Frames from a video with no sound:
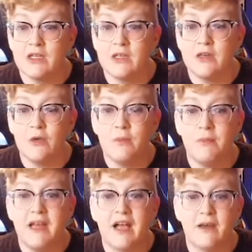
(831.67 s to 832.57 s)
go
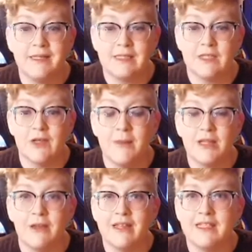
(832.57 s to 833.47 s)
back on Instagram and
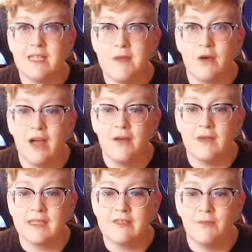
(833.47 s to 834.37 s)
look at the
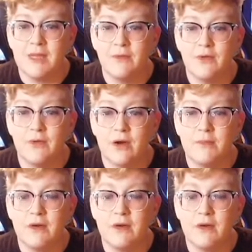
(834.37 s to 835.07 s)
demographics of people who are